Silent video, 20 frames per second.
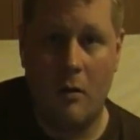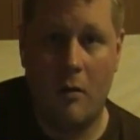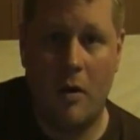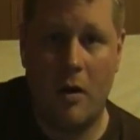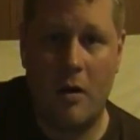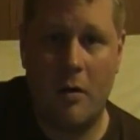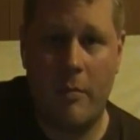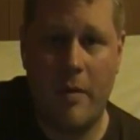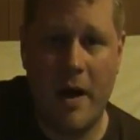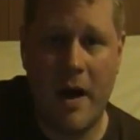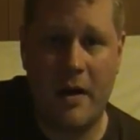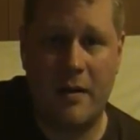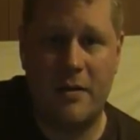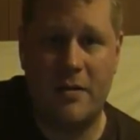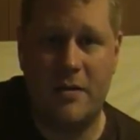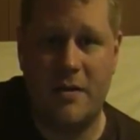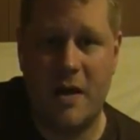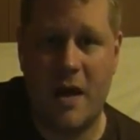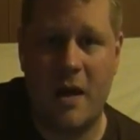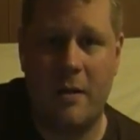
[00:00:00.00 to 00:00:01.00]
Welcome back
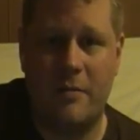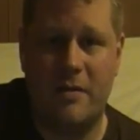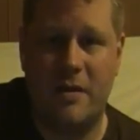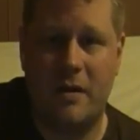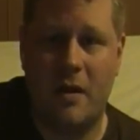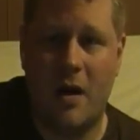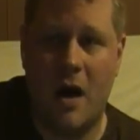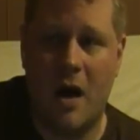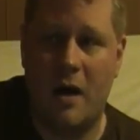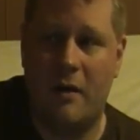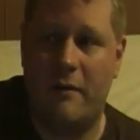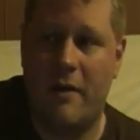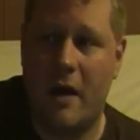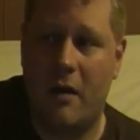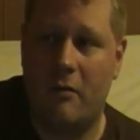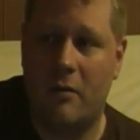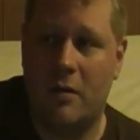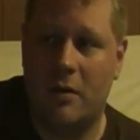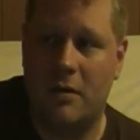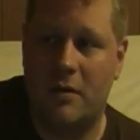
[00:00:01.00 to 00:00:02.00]
to J M C Live.
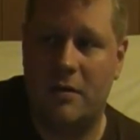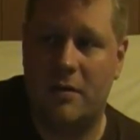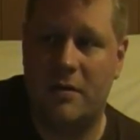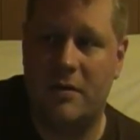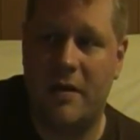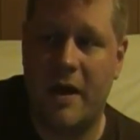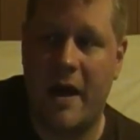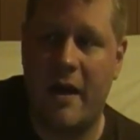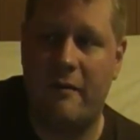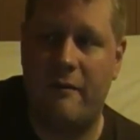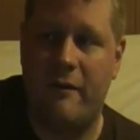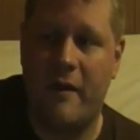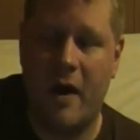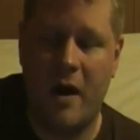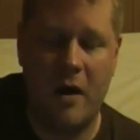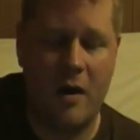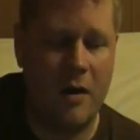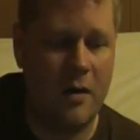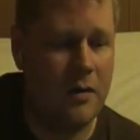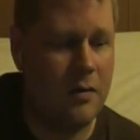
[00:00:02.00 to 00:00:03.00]
That was Day of
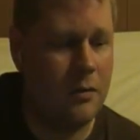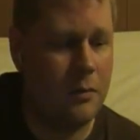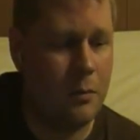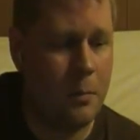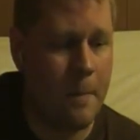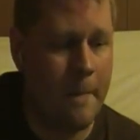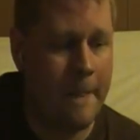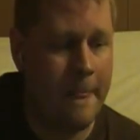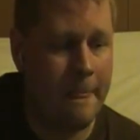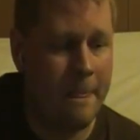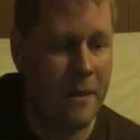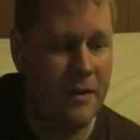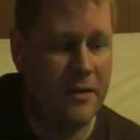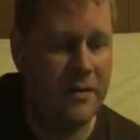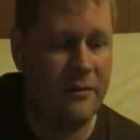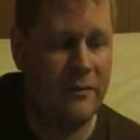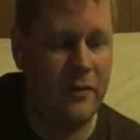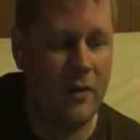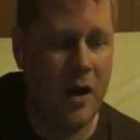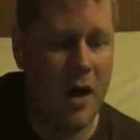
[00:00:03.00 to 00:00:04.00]
Fire
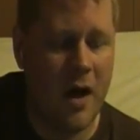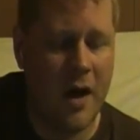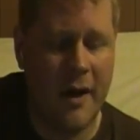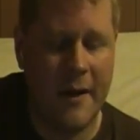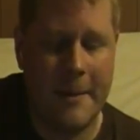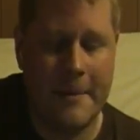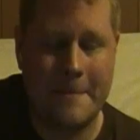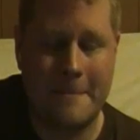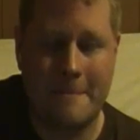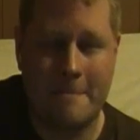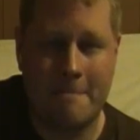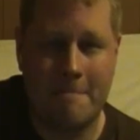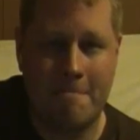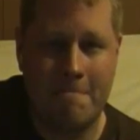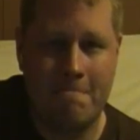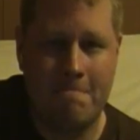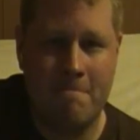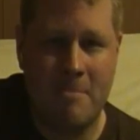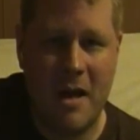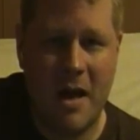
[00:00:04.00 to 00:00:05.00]
to Fly.
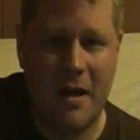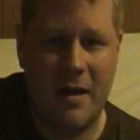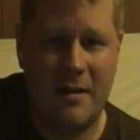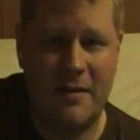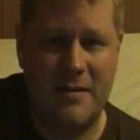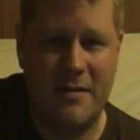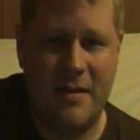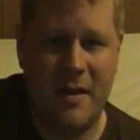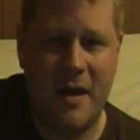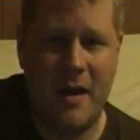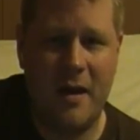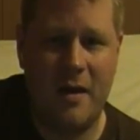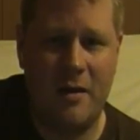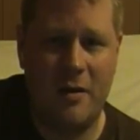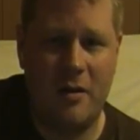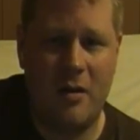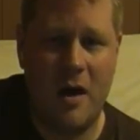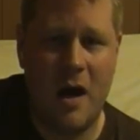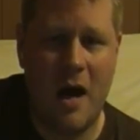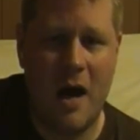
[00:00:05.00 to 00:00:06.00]
I can see in
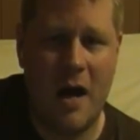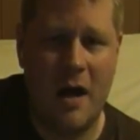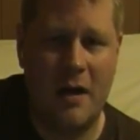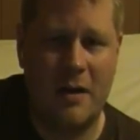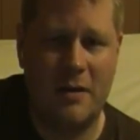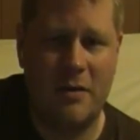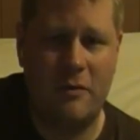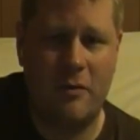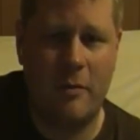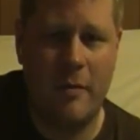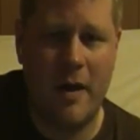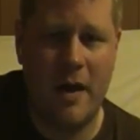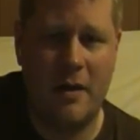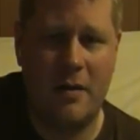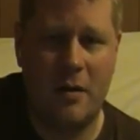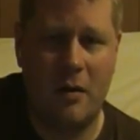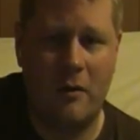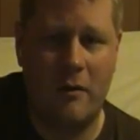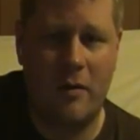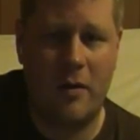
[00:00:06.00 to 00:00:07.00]
your eyes you were made
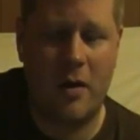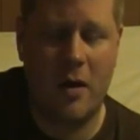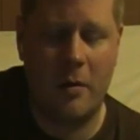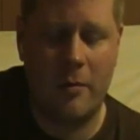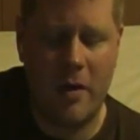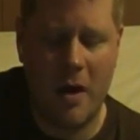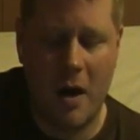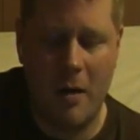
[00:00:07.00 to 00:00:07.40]
to overcome.